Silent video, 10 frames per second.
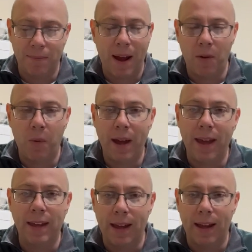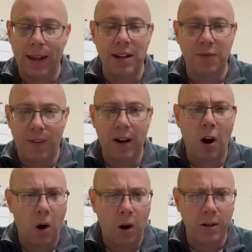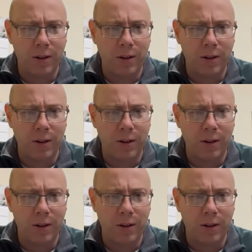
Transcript: and by the way, it is very hard